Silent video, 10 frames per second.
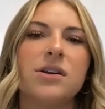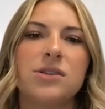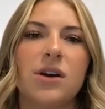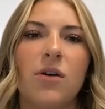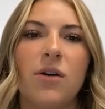
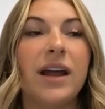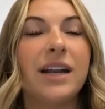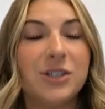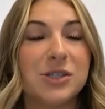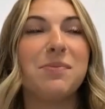So
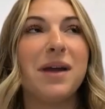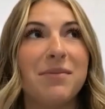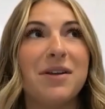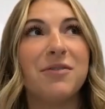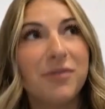it just
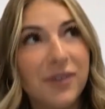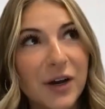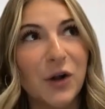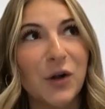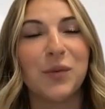made me
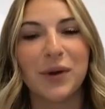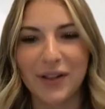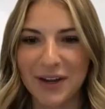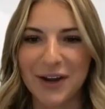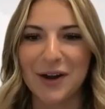feel
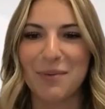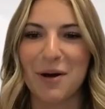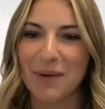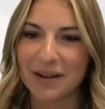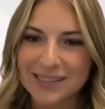really good
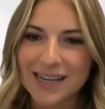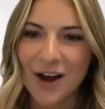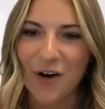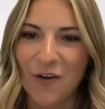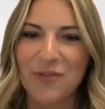about
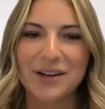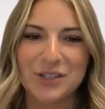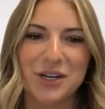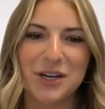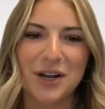myself that
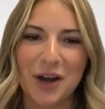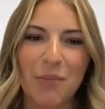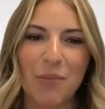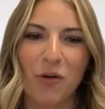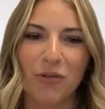she could
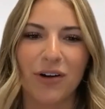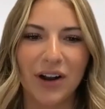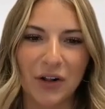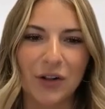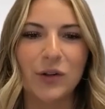come over and
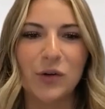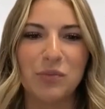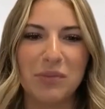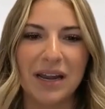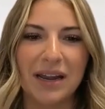
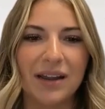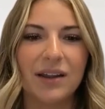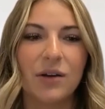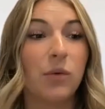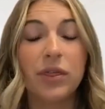include me
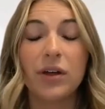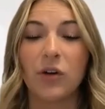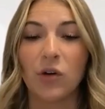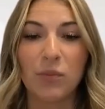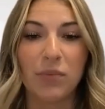with a
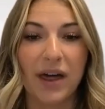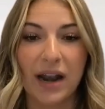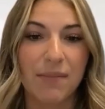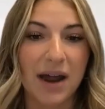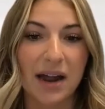group that
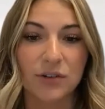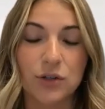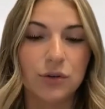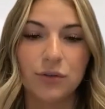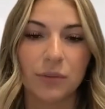I'm not
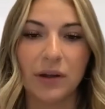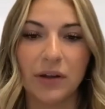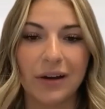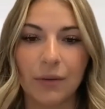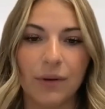too
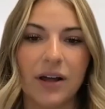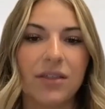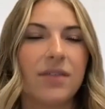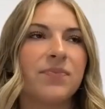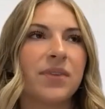familiar
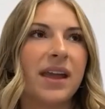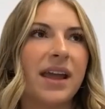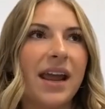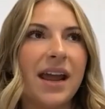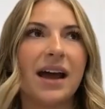with.
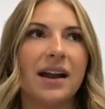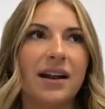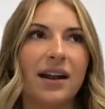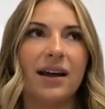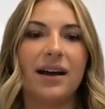
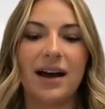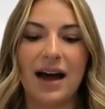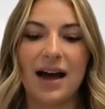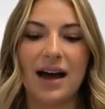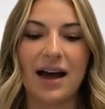And
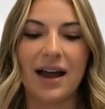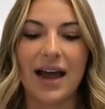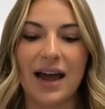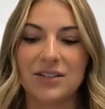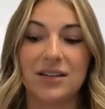I
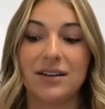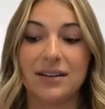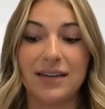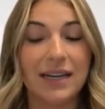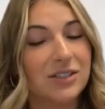got
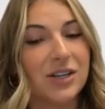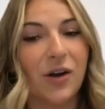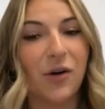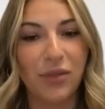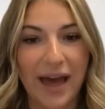to get to
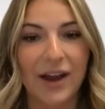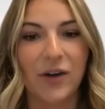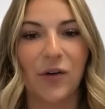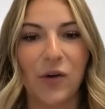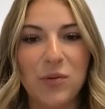know that
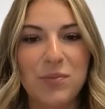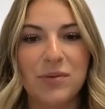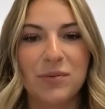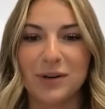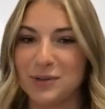group,
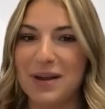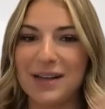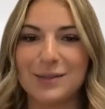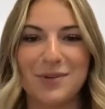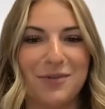which
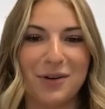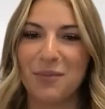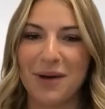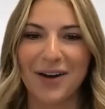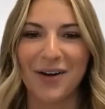makes me
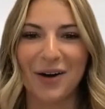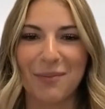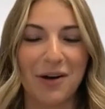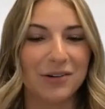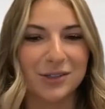feel better
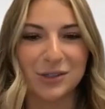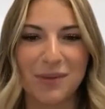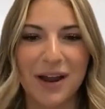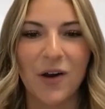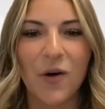about just
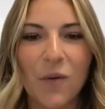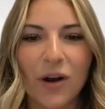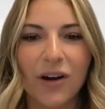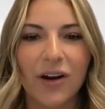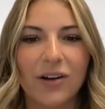my
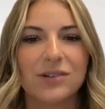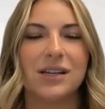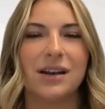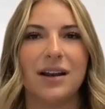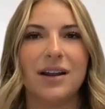
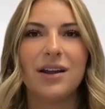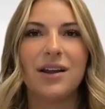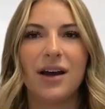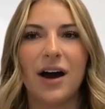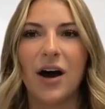coworkers and
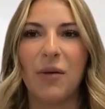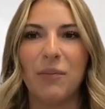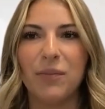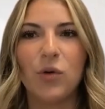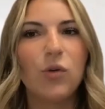um,
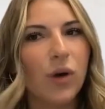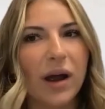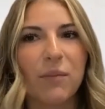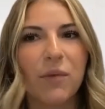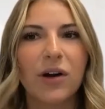who
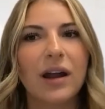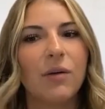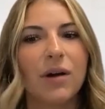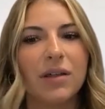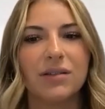I'm
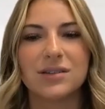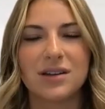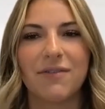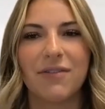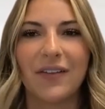working with and
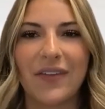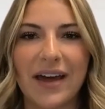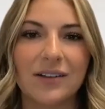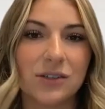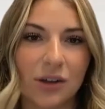stuff like that.